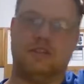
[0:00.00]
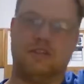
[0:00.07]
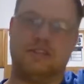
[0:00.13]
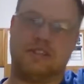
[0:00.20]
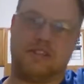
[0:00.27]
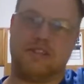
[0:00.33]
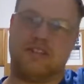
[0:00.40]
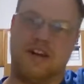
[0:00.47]

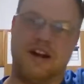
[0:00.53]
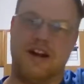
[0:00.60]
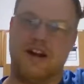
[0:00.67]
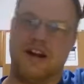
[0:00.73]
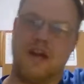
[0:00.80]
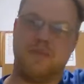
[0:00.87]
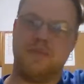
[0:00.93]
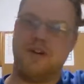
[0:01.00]
just
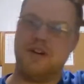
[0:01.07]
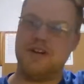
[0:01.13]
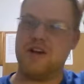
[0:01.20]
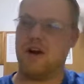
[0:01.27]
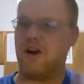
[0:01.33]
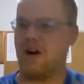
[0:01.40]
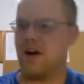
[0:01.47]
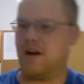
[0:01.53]
tearing up your
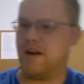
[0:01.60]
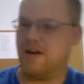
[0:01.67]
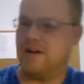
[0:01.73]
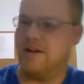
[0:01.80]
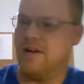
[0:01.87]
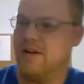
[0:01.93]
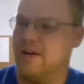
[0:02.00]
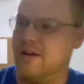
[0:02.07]
yard.
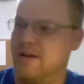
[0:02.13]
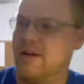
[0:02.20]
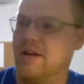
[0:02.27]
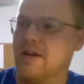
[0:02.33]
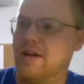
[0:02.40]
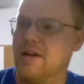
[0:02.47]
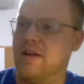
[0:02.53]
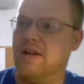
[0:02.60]

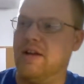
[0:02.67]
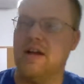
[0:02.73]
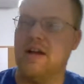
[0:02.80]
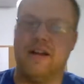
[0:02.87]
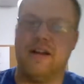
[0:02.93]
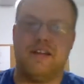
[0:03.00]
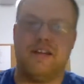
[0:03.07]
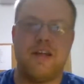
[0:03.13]

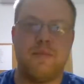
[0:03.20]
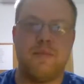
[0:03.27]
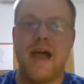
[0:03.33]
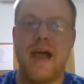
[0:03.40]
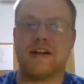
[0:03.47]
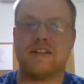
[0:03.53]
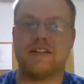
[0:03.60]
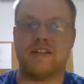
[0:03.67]

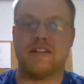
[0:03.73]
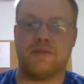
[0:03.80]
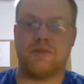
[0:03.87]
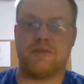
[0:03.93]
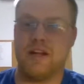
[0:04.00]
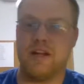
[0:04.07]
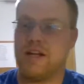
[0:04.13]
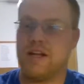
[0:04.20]
T-Max is
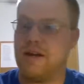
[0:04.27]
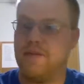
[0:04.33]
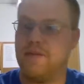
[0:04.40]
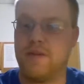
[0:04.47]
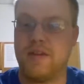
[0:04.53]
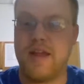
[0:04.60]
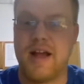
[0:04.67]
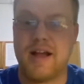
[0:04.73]
really good
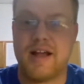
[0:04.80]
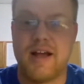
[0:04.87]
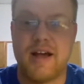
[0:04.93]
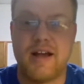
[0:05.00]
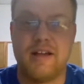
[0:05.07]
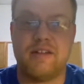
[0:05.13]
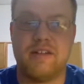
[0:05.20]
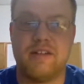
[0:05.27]
for that,
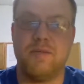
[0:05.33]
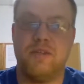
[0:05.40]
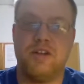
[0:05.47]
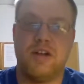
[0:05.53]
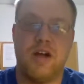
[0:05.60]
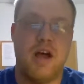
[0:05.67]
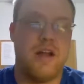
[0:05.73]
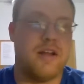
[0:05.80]
guys. I'm
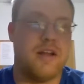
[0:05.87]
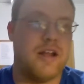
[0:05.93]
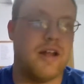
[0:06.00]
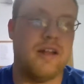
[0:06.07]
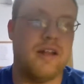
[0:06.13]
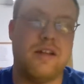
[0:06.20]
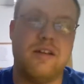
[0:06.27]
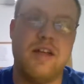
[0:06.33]
telling you,
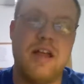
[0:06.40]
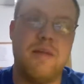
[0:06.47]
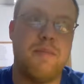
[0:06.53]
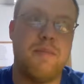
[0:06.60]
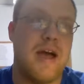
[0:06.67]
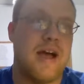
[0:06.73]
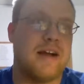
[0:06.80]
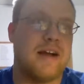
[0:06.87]
the
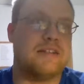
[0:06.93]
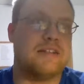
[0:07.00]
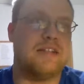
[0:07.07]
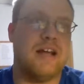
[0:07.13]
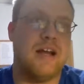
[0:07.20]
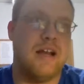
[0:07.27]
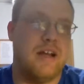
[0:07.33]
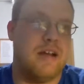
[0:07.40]
T-Max,
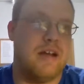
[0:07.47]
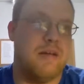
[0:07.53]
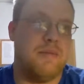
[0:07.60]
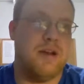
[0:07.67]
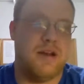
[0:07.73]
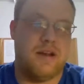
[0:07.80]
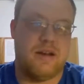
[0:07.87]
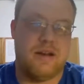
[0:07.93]
I
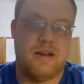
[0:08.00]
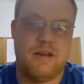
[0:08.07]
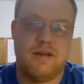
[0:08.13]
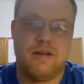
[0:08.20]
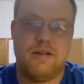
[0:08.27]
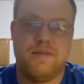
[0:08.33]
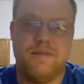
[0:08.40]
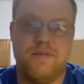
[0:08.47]
mean,
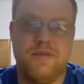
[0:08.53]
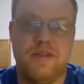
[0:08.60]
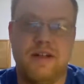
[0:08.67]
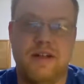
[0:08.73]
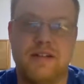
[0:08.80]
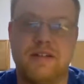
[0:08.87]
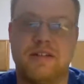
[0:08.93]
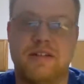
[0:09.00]

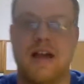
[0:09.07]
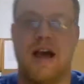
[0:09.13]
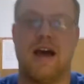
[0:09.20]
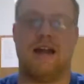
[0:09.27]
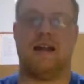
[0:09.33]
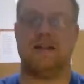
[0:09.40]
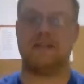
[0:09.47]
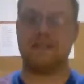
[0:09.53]
that's
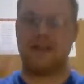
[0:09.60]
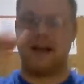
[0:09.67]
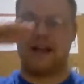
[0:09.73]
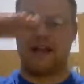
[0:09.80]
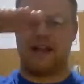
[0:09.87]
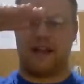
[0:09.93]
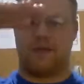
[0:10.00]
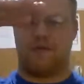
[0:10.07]
got
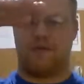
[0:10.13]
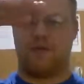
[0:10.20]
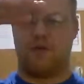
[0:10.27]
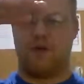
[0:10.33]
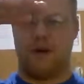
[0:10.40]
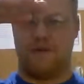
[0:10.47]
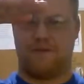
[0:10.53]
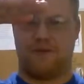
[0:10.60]
like a
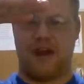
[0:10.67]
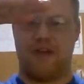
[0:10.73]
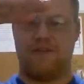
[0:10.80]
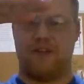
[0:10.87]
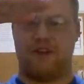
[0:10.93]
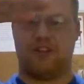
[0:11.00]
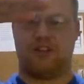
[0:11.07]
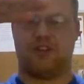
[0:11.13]
4 or 5
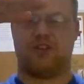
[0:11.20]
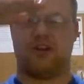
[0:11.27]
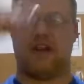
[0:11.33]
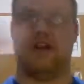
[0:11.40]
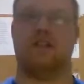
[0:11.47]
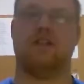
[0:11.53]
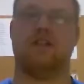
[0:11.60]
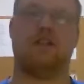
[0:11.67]
inch
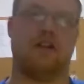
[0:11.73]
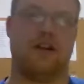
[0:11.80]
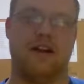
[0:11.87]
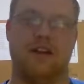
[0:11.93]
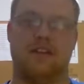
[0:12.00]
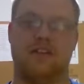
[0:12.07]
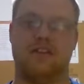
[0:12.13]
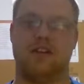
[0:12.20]
ground
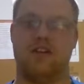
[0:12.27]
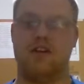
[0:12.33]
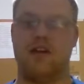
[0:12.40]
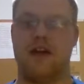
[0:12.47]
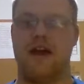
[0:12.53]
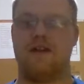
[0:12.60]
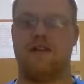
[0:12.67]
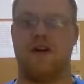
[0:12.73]
clearance, so
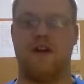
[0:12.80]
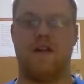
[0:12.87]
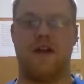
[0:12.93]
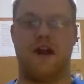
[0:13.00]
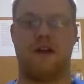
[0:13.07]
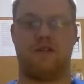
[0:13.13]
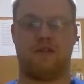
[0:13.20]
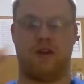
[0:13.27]
you have all
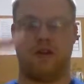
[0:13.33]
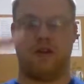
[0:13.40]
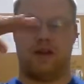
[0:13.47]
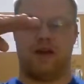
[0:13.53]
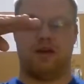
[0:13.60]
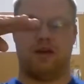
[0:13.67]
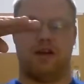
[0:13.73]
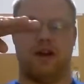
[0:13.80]
that
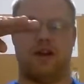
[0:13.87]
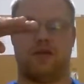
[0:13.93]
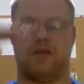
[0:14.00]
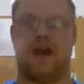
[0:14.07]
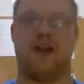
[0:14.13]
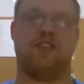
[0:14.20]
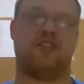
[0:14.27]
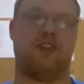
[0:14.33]
room
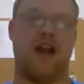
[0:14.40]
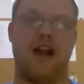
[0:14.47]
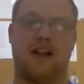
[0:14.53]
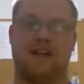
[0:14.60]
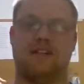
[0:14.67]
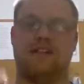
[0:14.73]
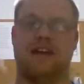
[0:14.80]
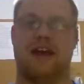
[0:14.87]
underneath that
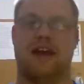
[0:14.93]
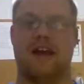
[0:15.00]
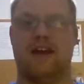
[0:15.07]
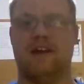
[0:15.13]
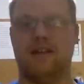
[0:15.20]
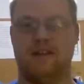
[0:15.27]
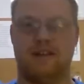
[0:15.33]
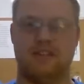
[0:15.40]
truck to